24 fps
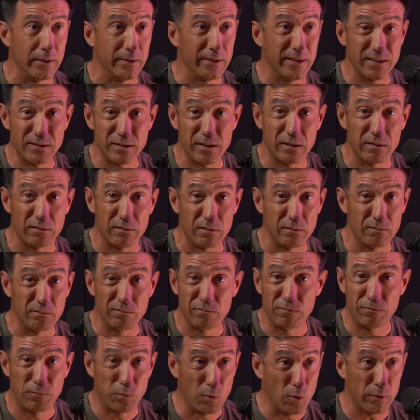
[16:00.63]
That's like
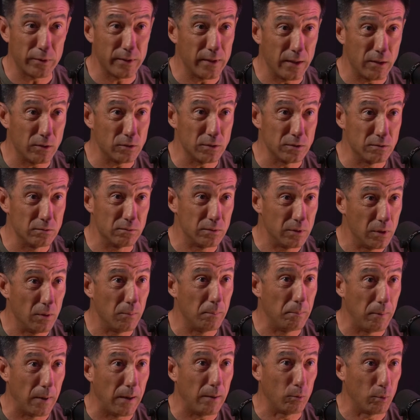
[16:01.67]
$4,000,
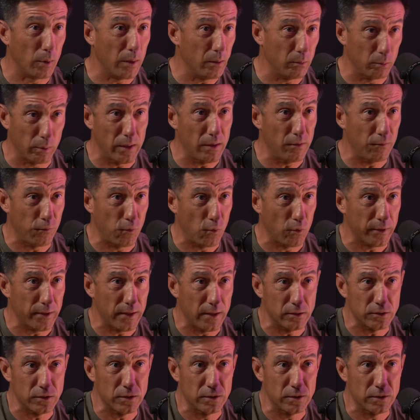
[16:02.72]
right around $4,000.